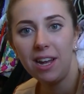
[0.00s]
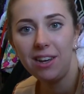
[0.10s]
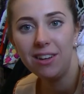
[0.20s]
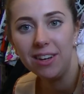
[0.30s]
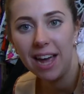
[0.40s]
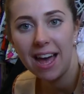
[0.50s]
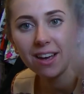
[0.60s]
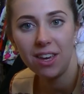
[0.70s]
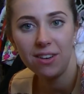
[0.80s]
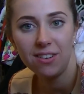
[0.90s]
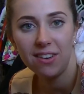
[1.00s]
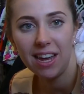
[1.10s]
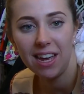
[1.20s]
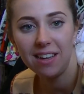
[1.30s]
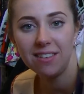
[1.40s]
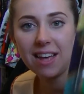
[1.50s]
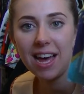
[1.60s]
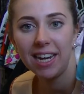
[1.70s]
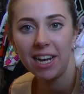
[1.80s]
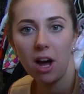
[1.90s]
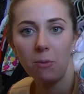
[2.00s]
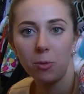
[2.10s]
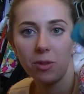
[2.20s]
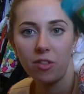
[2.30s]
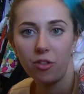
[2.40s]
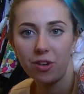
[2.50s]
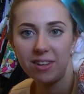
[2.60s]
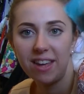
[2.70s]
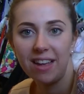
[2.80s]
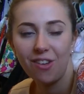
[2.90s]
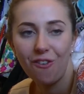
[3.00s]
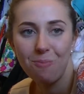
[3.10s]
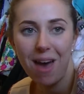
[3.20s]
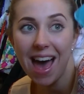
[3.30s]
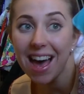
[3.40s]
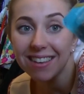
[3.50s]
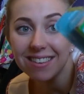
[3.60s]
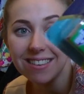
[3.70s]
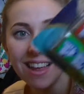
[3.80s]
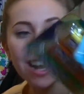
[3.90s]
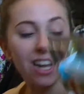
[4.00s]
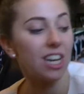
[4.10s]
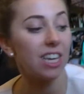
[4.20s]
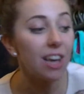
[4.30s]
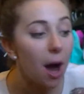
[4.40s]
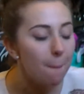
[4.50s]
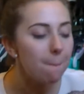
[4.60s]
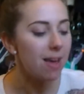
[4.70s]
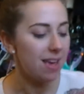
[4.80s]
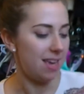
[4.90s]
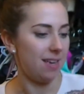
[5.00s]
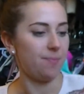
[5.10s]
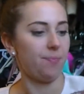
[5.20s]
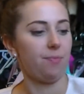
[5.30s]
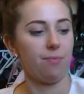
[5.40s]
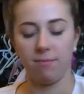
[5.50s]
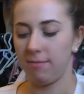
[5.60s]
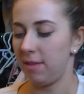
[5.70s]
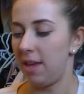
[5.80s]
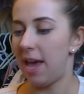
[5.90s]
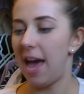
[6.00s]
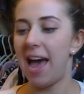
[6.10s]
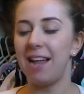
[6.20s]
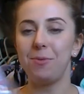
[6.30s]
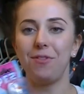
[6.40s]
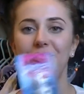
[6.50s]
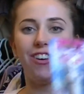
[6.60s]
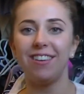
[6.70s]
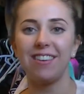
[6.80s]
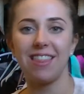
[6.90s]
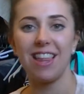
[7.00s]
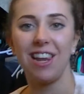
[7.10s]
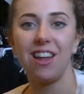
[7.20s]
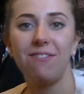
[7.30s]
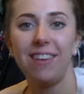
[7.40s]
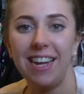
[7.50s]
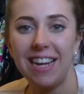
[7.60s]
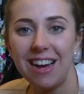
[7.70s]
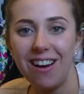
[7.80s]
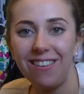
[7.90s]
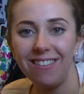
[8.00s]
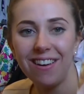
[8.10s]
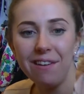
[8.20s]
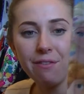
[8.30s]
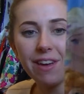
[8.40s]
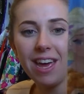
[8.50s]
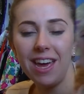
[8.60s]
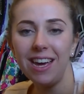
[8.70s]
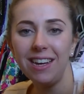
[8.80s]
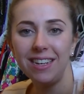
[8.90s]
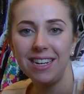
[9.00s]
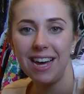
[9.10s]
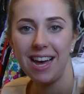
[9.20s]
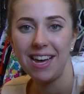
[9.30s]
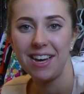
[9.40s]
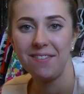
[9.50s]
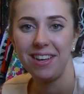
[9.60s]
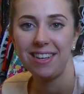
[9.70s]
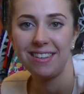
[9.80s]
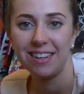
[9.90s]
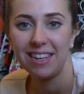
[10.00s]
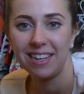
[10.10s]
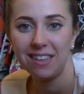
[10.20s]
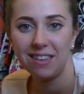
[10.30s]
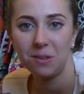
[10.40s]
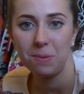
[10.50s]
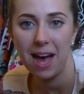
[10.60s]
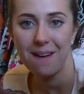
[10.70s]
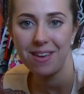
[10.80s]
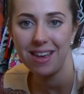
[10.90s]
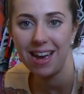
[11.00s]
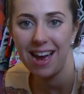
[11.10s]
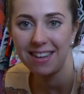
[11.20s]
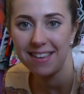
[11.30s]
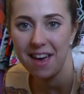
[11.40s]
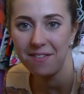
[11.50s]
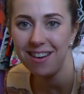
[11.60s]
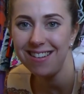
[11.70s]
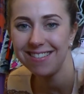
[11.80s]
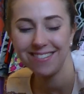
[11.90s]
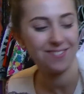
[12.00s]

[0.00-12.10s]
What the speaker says: Look how cute she is, and it comes with three sets of Pez. Yum. And we've got the lovely Olaf here, he's looking super happy as ever.